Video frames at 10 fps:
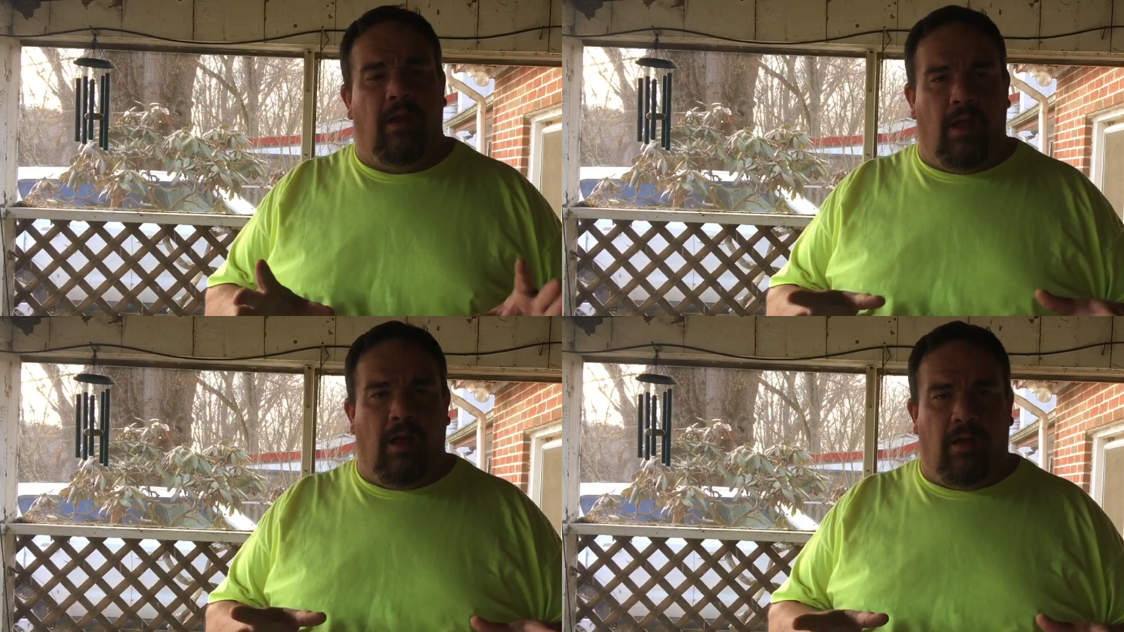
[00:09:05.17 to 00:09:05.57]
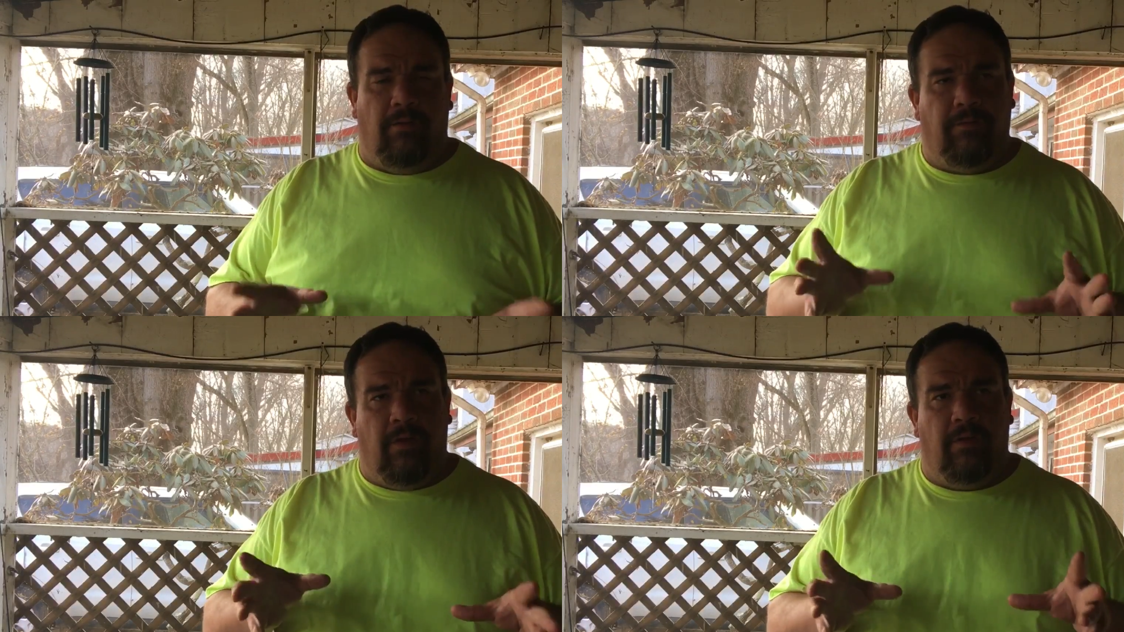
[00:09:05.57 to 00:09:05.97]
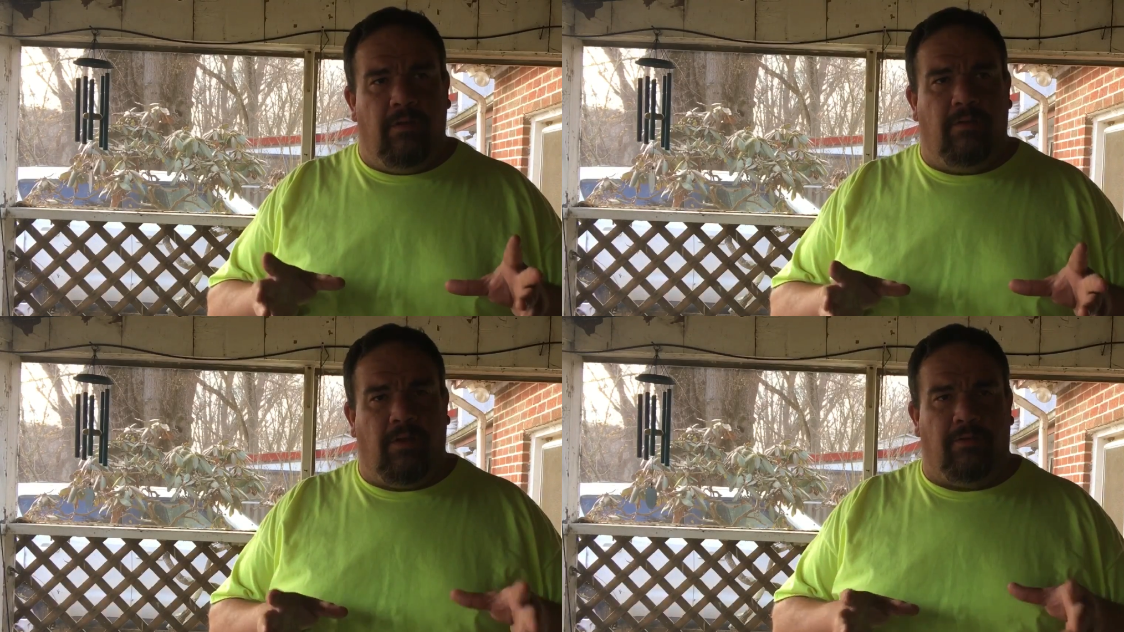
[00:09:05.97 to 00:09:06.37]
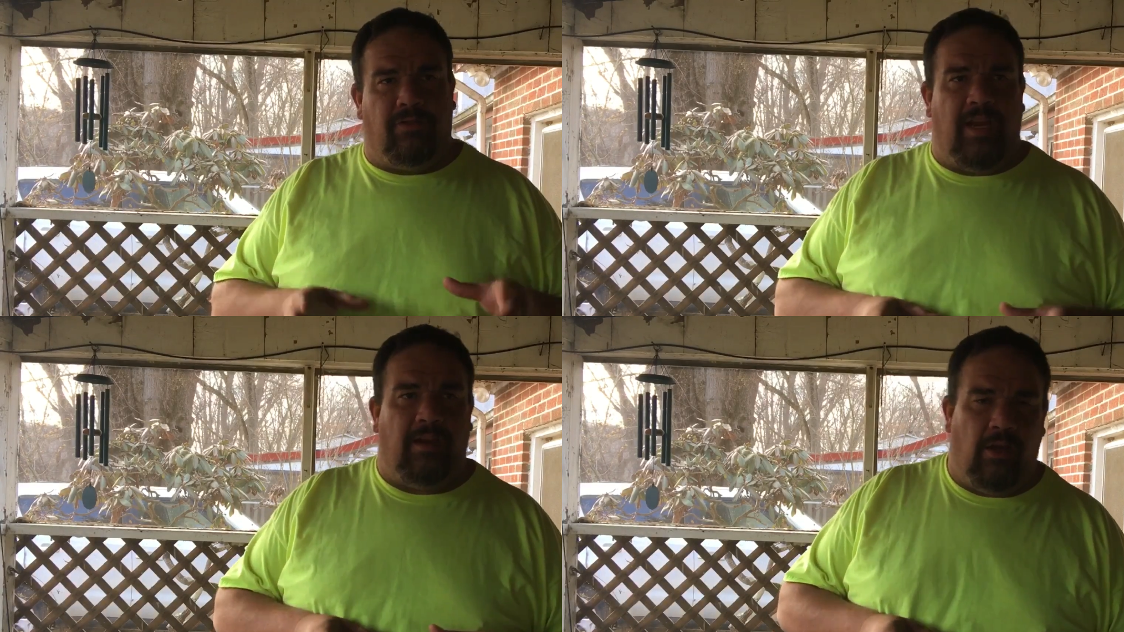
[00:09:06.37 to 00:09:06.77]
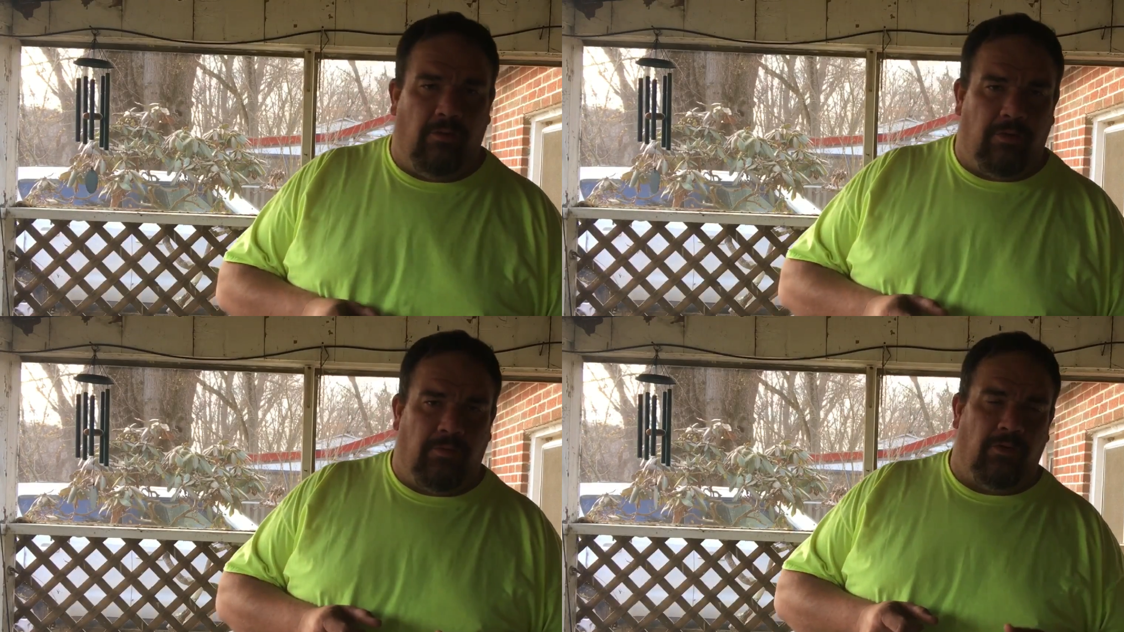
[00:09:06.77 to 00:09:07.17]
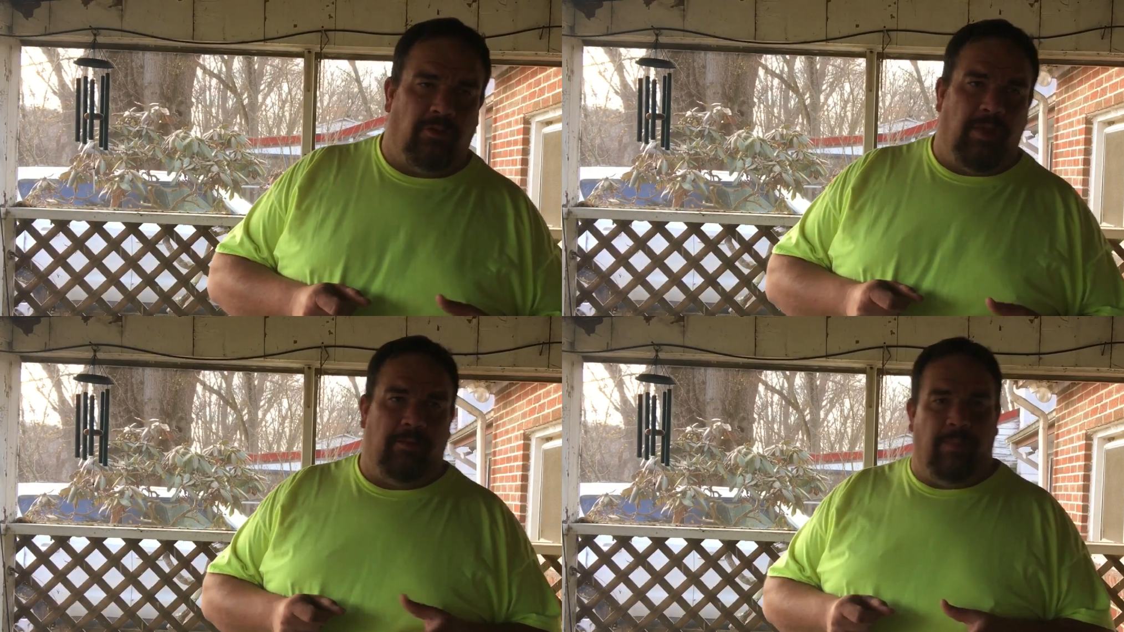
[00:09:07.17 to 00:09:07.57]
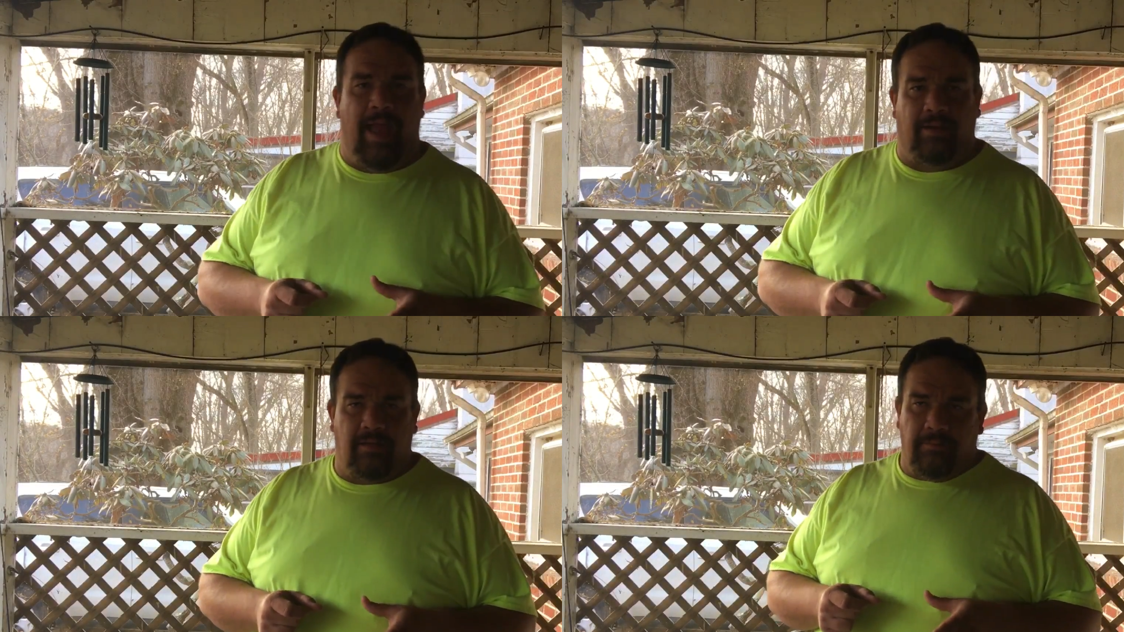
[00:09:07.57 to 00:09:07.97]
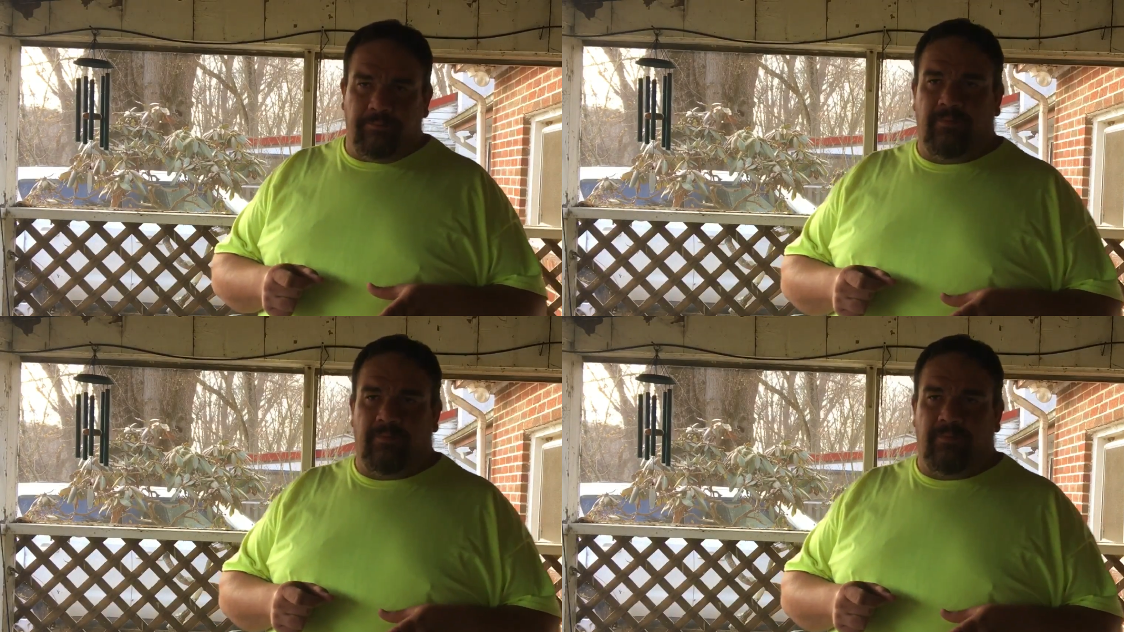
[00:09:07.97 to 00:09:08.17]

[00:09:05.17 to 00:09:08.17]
of those St. Louis versus the baby backs.